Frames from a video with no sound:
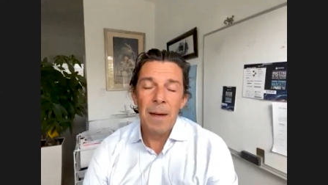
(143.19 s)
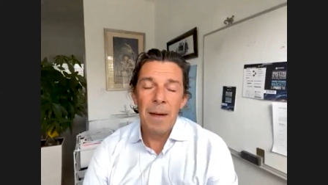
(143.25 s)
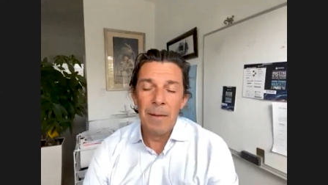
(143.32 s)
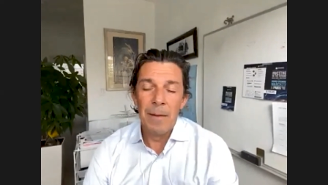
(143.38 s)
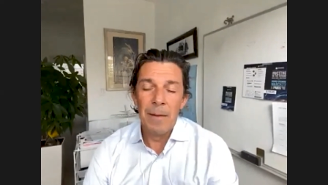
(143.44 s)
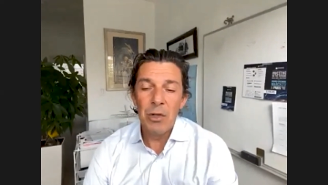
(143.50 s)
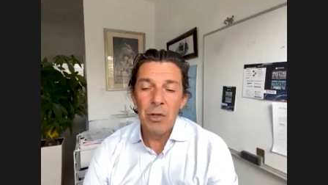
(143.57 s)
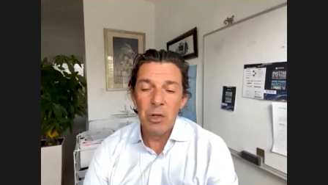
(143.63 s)

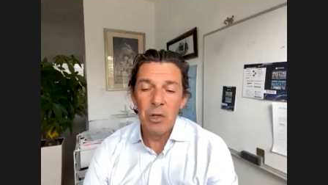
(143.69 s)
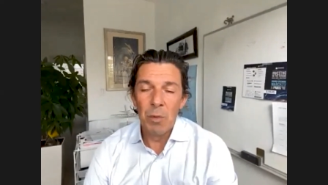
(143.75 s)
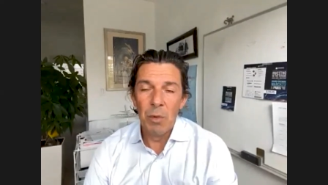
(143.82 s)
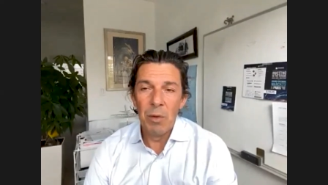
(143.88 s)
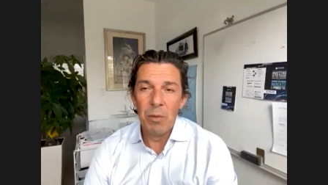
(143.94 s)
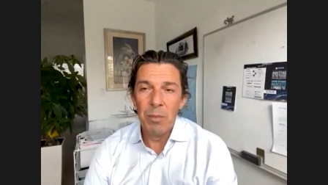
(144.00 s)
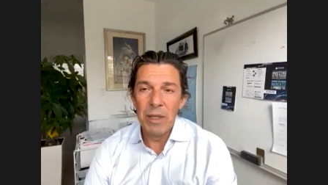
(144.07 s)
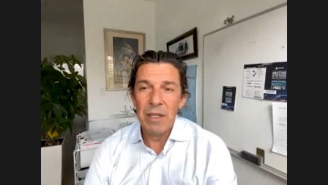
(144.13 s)
The
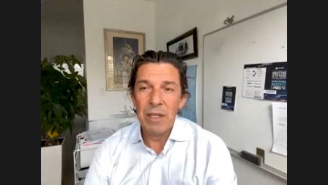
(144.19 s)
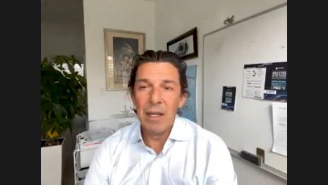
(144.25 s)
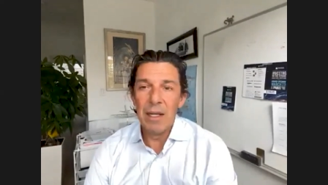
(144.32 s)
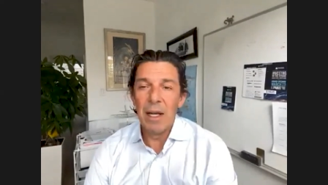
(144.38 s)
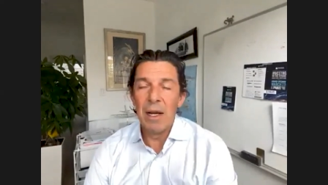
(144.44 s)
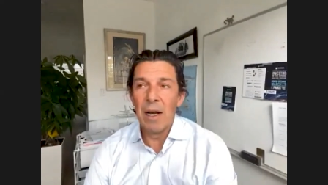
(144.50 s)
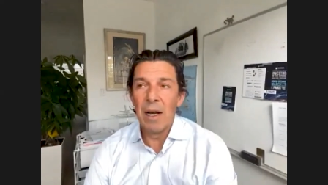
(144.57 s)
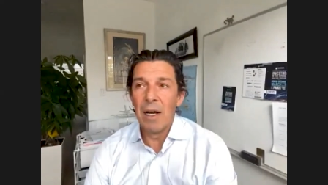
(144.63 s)
German
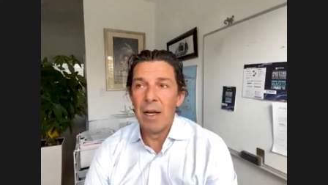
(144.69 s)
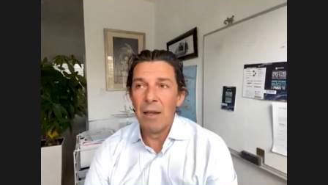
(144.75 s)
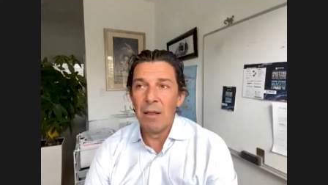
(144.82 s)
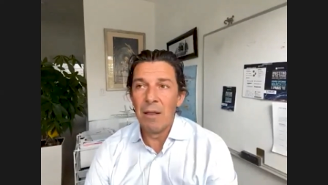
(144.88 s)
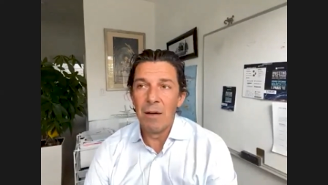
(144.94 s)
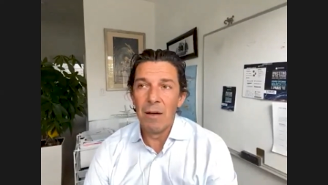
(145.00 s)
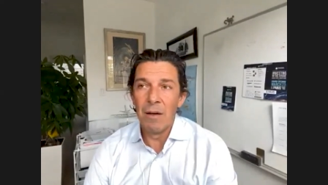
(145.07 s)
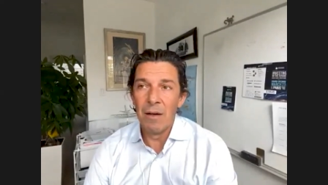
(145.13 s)
BDLI,
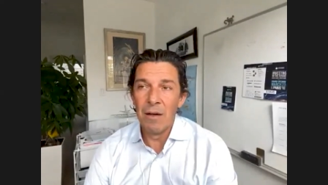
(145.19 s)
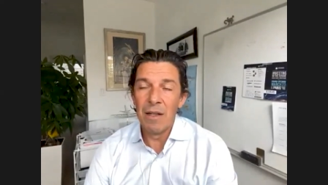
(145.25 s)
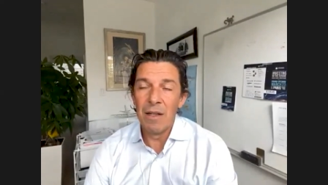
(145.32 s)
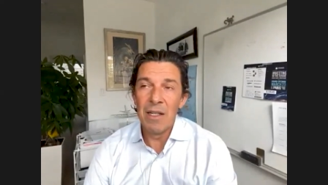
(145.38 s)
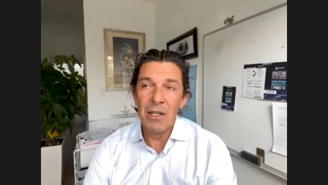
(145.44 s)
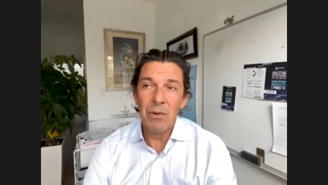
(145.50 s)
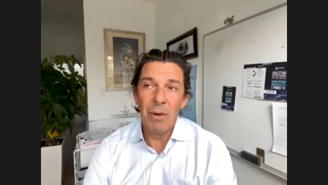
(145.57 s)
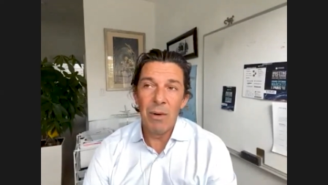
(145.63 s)
the
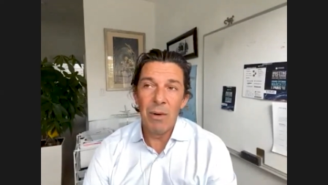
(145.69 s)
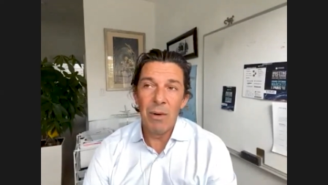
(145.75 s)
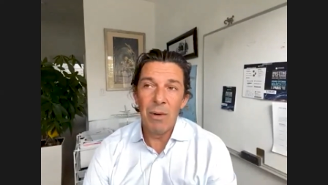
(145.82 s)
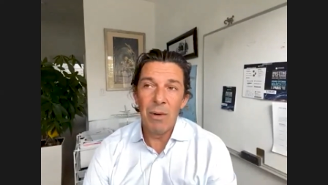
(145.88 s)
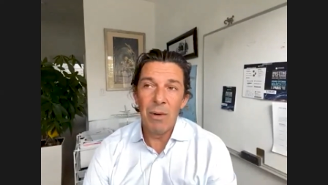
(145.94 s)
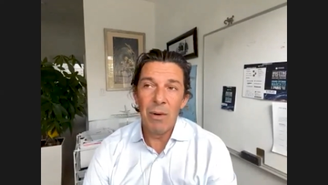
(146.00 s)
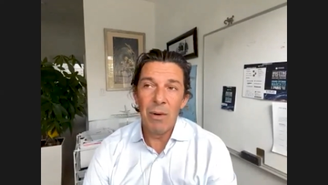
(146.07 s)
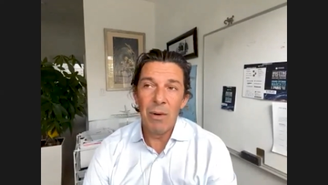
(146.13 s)
Israeli
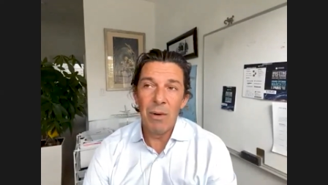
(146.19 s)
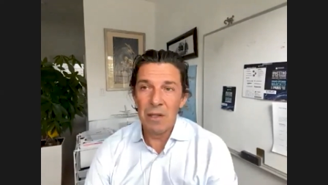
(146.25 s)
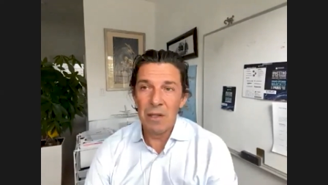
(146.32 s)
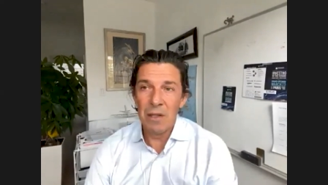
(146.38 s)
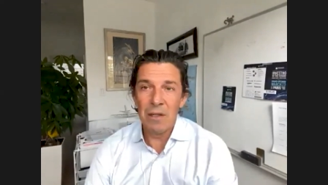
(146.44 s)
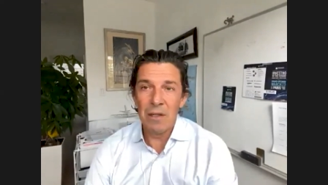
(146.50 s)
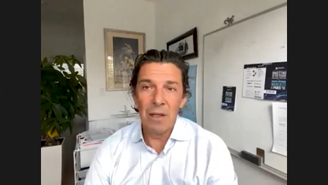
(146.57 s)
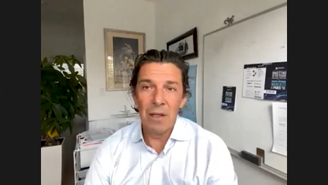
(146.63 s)
forces,
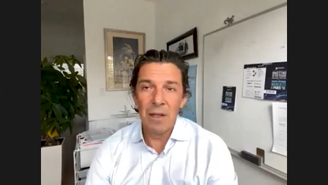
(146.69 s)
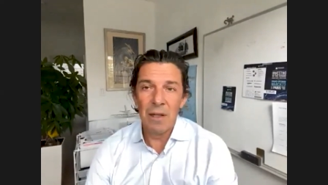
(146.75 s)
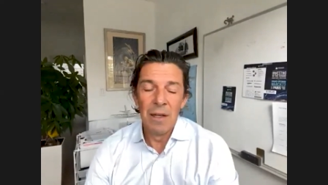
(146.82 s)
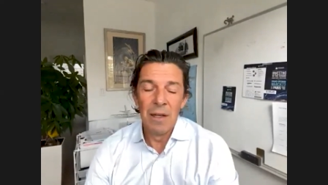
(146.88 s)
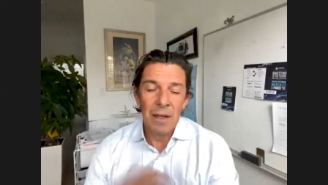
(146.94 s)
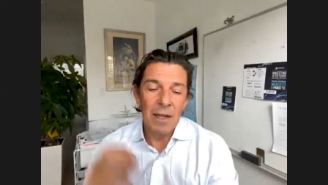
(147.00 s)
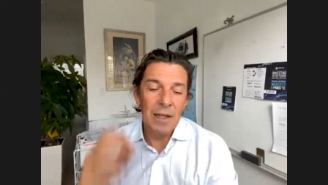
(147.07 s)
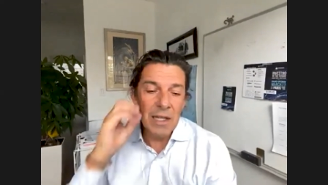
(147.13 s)
and
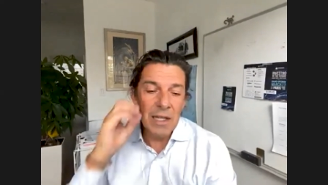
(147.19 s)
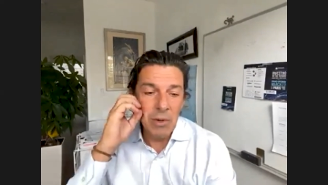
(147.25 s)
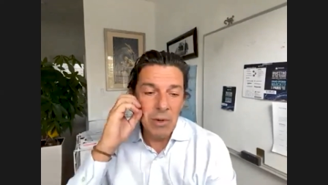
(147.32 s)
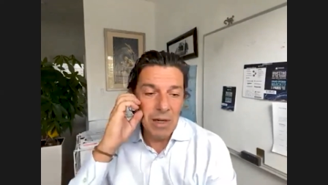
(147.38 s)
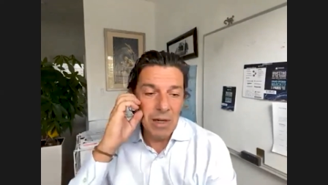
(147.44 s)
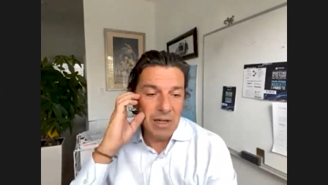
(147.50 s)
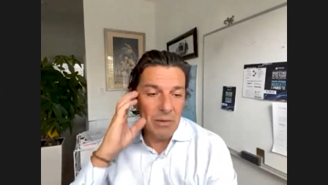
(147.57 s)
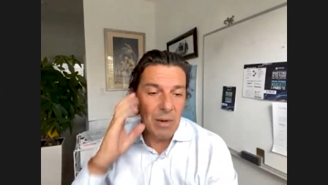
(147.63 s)
etc.,
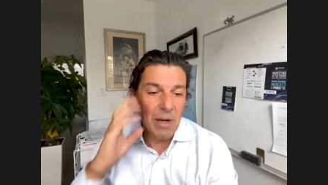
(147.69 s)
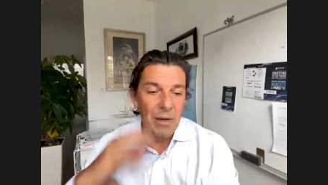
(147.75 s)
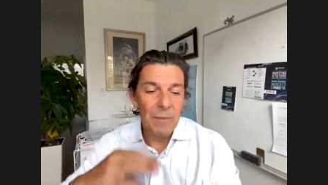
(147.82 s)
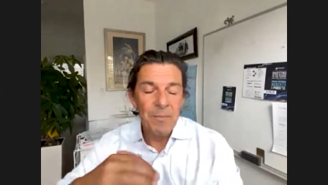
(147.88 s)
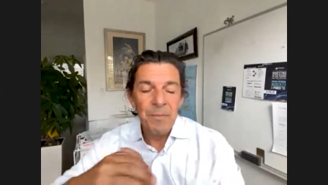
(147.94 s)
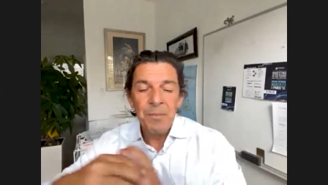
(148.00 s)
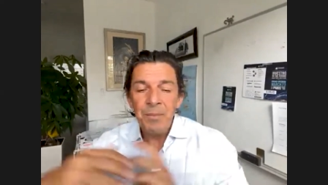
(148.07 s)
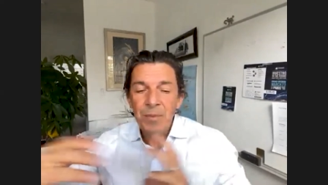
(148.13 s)
etc. And
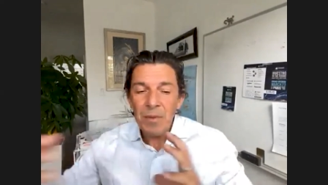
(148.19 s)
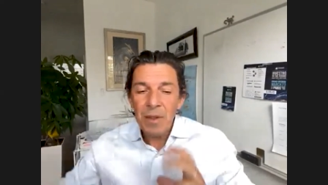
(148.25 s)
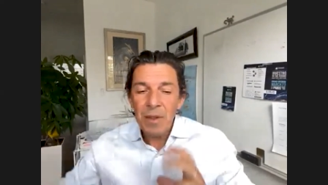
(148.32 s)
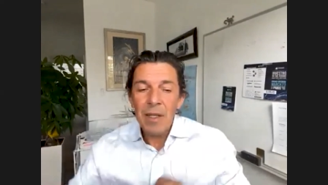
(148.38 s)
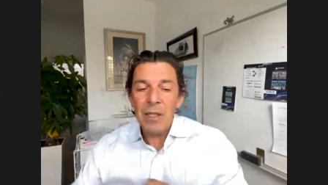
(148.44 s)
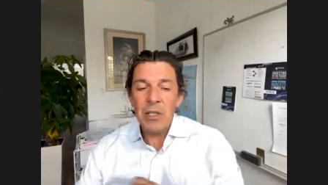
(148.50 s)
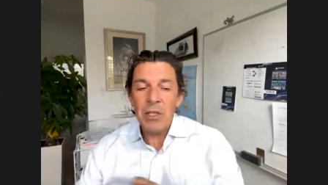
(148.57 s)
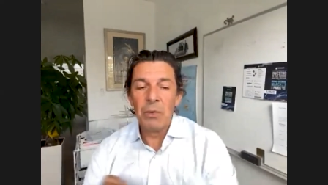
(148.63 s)

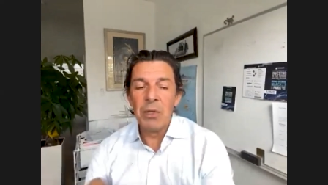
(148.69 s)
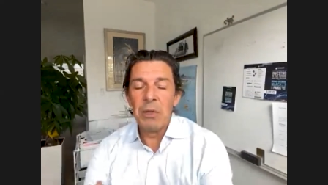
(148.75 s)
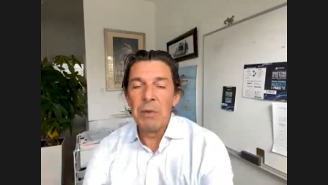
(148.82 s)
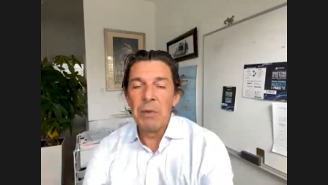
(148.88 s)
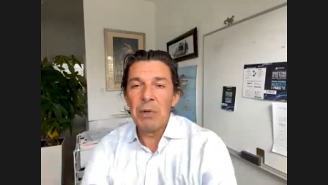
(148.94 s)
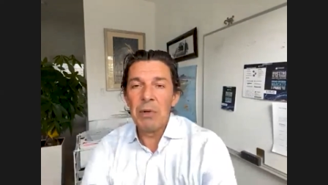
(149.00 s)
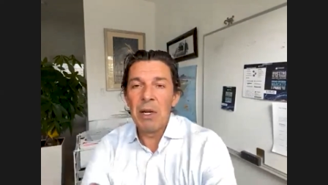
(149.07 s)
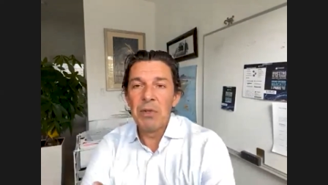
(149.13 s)
so
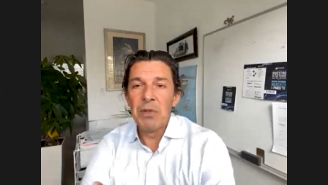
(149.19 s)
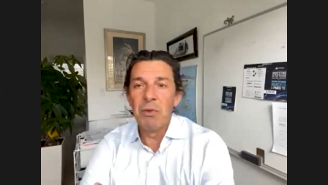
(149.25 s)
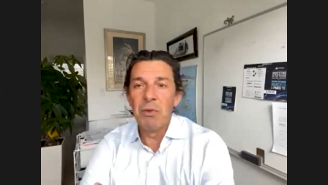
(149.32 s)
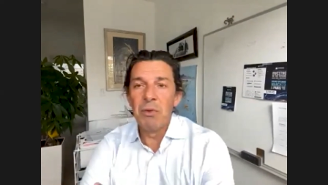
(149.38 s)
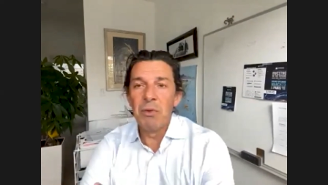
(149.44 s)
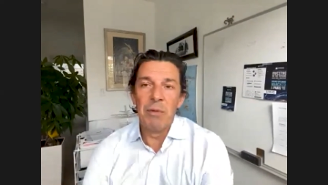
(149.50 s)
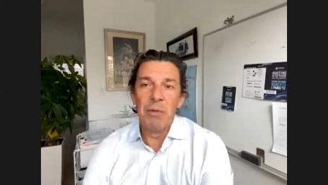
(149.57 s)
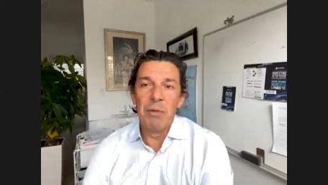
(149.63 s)
we try to
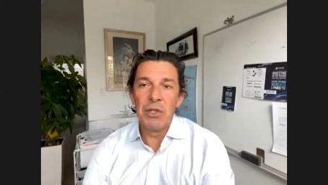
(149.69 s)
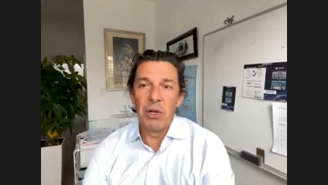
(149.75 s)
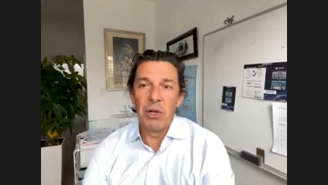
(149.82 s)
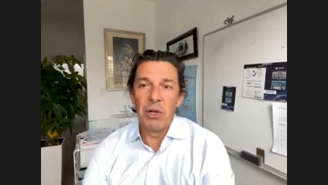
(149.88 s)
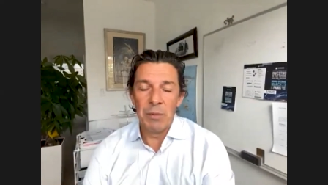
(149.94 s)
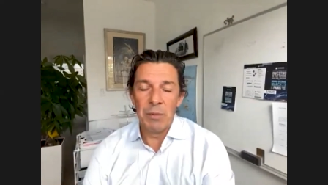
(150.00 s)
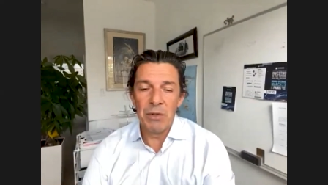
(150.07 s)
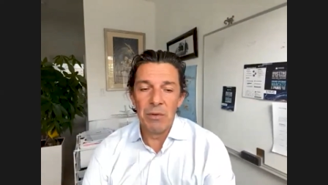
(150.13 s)
help these
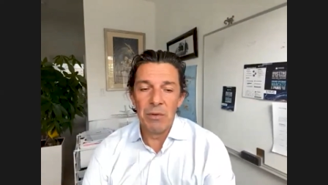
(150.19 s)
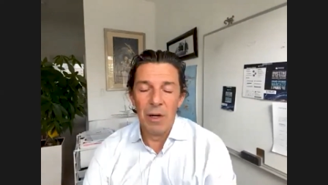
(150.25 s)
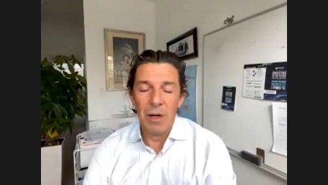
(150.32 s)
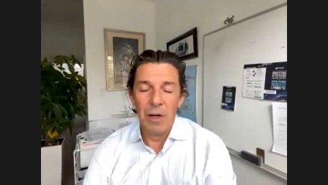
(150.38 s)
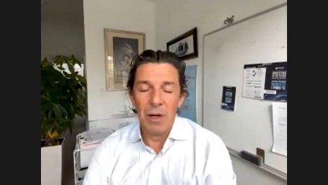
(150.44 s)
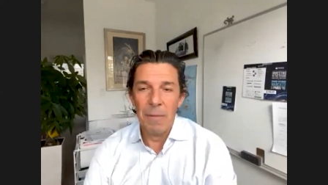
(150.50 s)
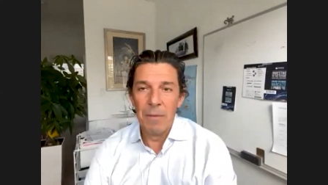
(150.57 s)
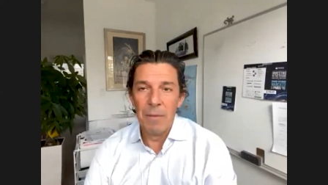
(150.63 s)
startups
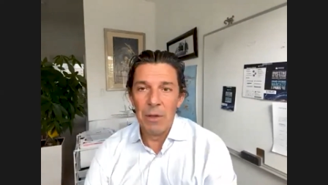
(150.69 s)
to